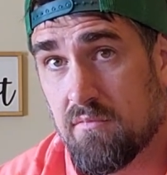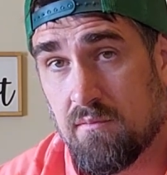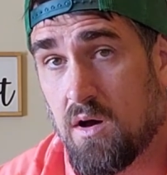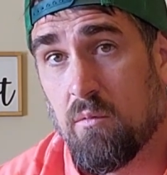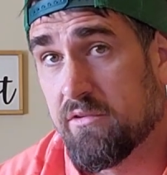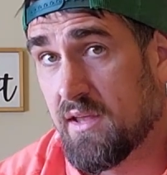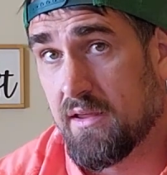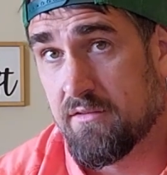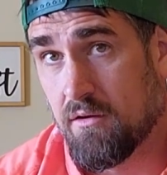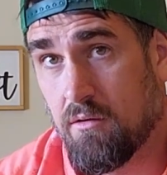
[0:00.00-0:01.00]
almost any
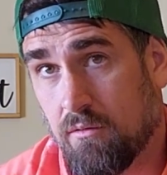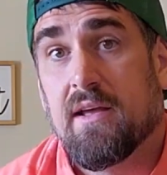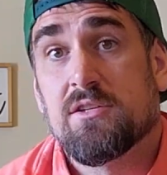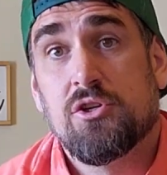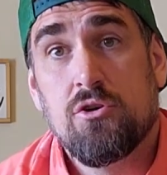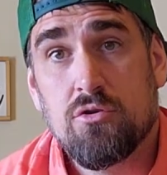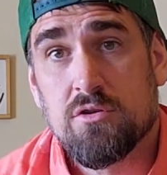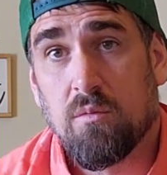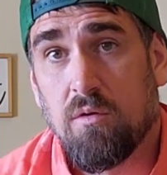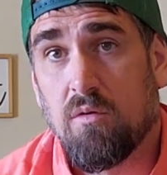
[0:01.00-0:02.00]
zone. It's
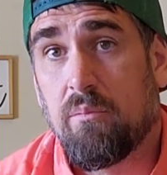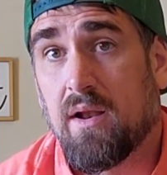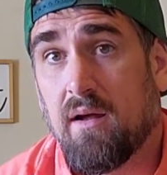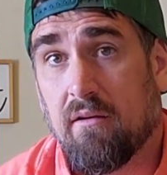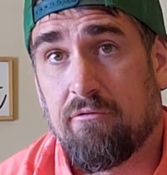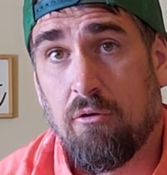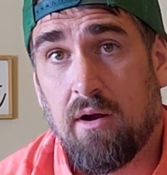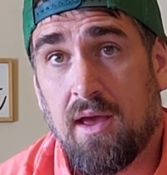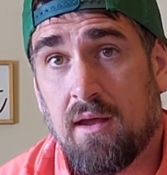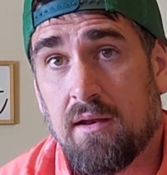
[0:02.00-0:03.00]
usable, but on a
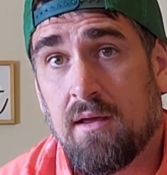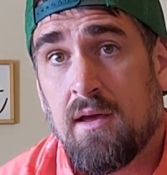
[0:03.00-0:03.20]
forehand,